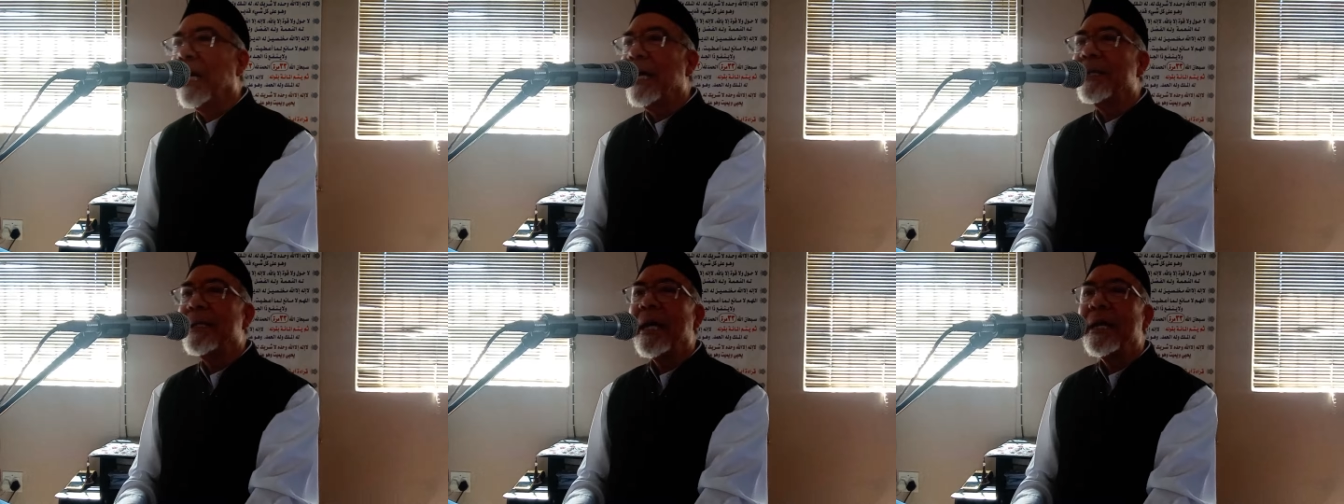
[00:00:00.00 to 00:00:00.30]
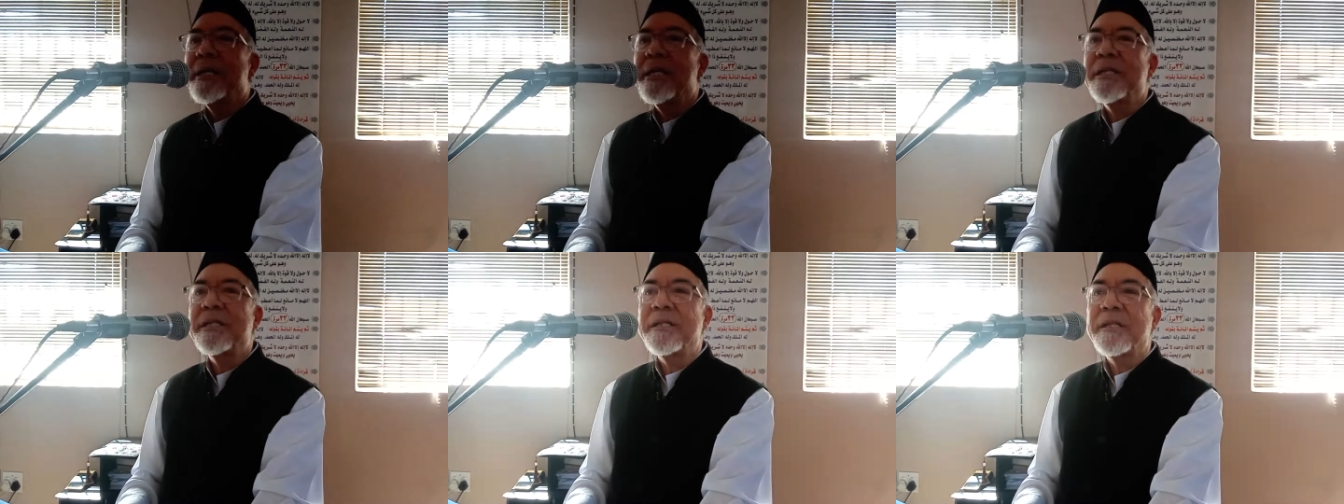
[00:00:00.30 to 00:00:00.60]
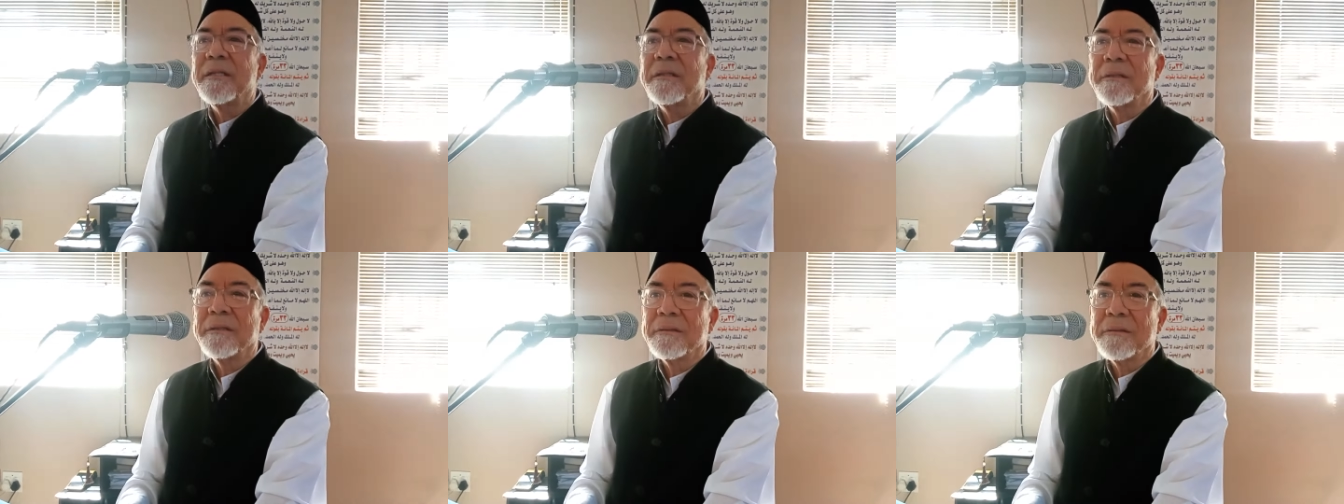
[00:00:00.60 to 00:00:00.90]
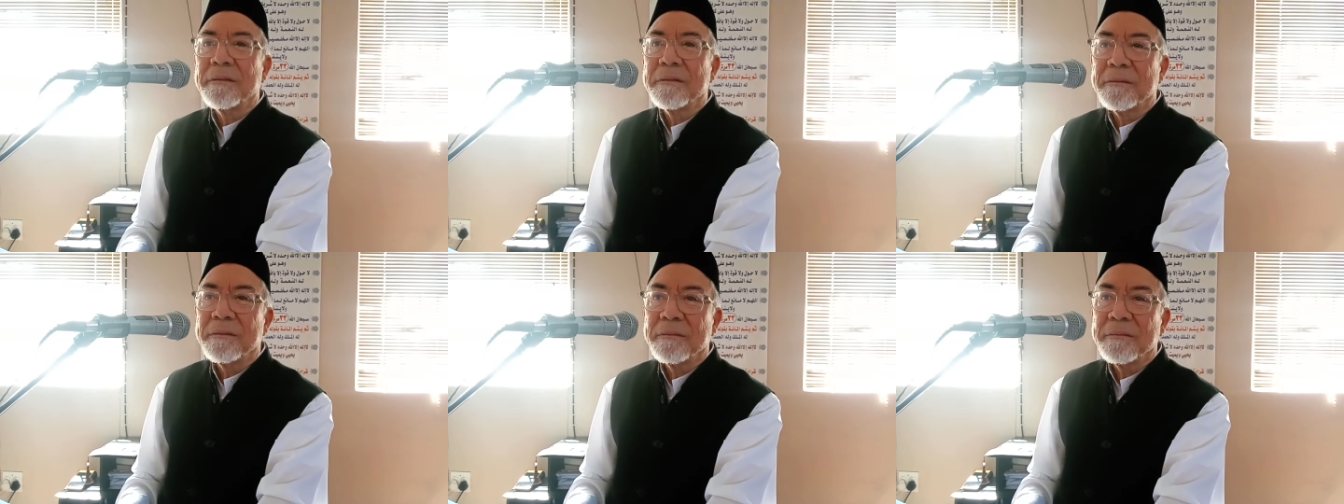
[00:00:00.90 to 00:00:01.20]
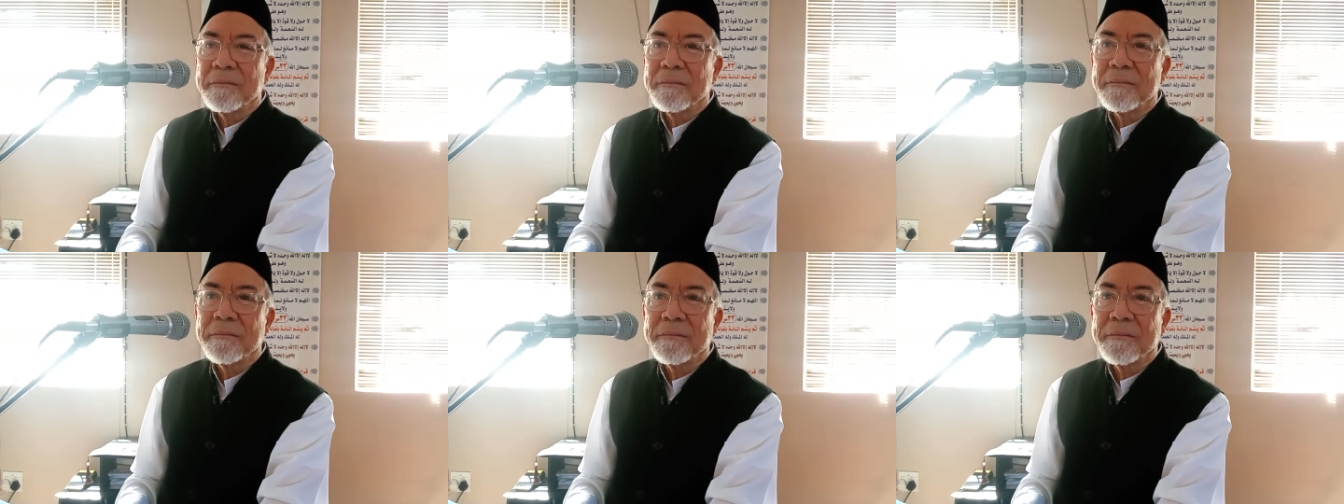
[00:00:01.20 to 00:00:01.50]
and that is
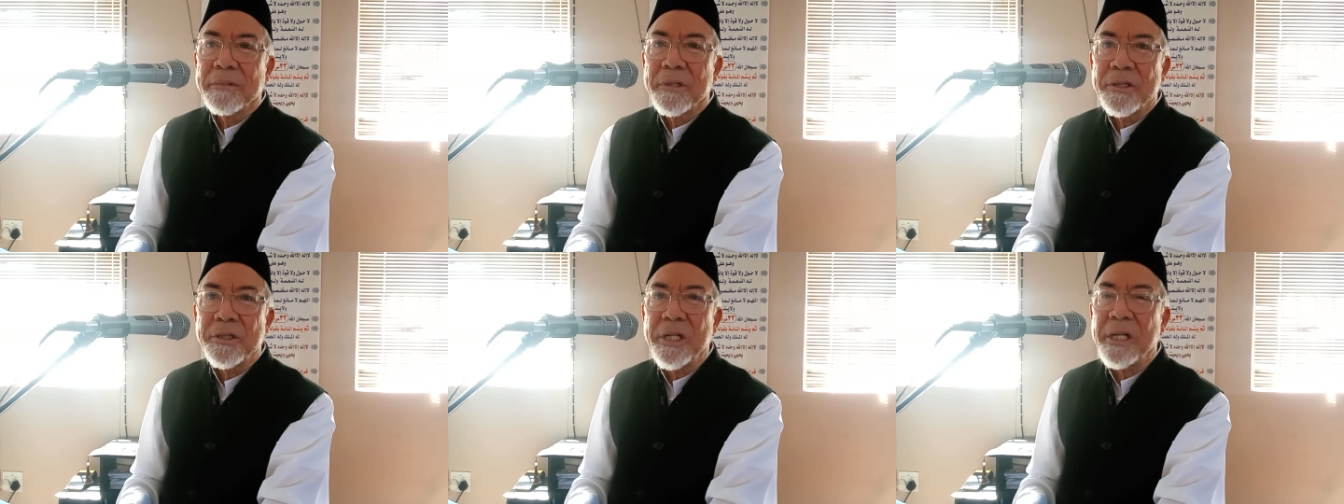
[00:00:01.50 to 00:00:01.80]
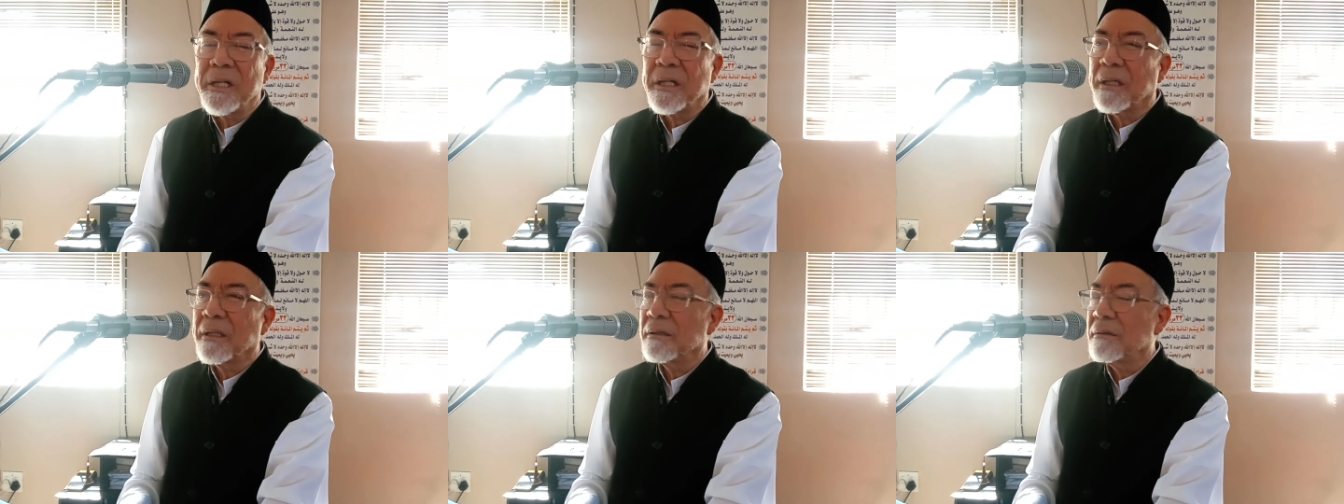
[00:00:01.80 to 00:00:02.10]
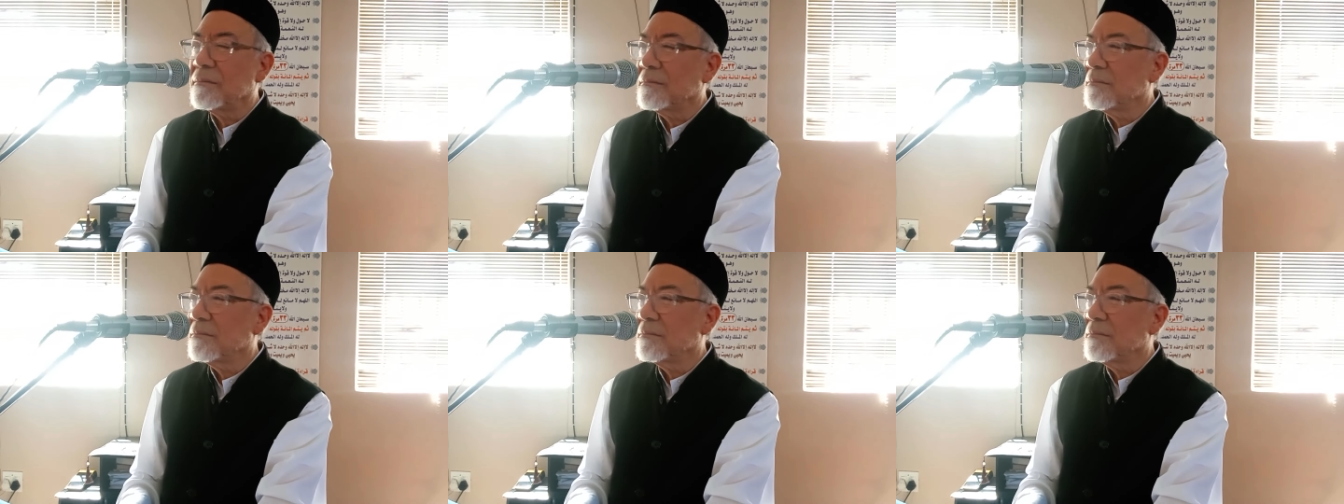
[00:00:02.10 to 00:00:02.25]
shirk.